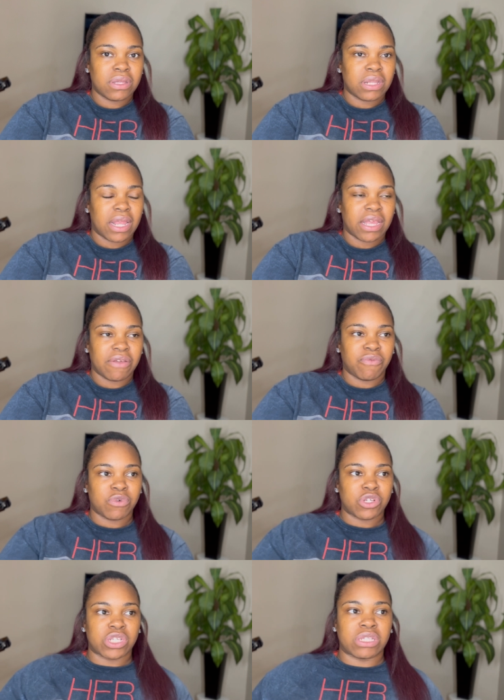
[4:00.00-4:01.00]
Like if we're
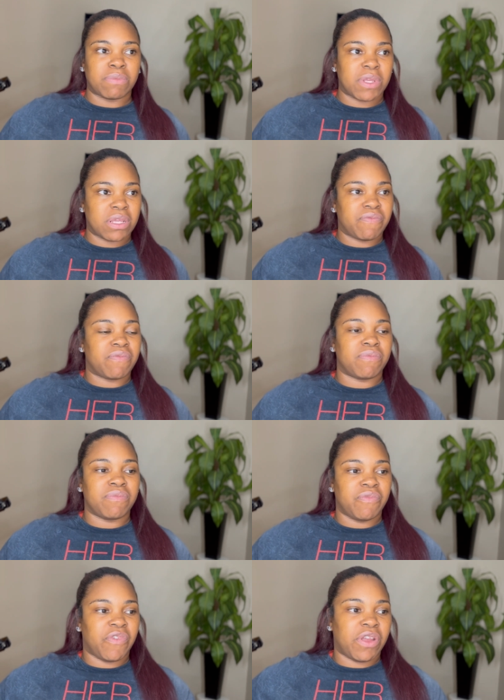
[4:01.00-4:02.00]
just being
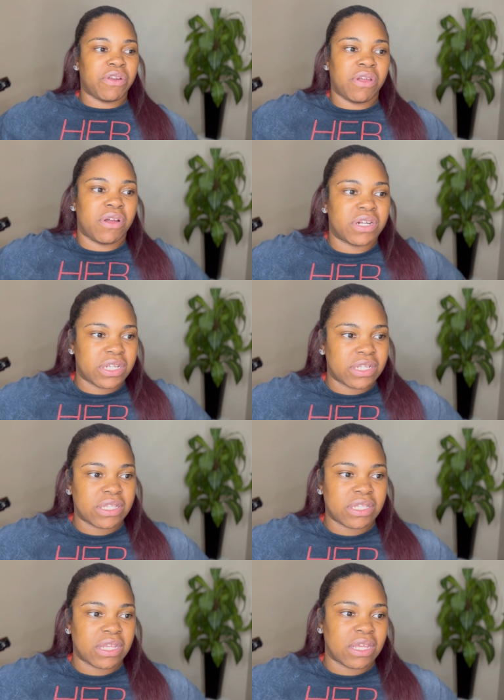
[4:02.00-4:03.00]
very
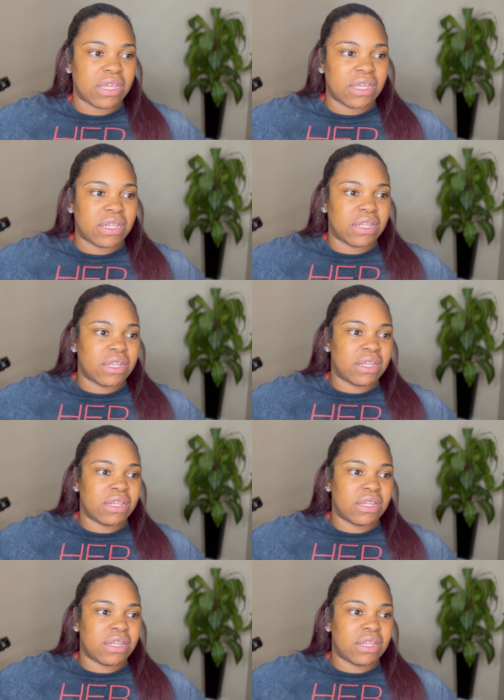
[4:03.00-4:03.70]
honest and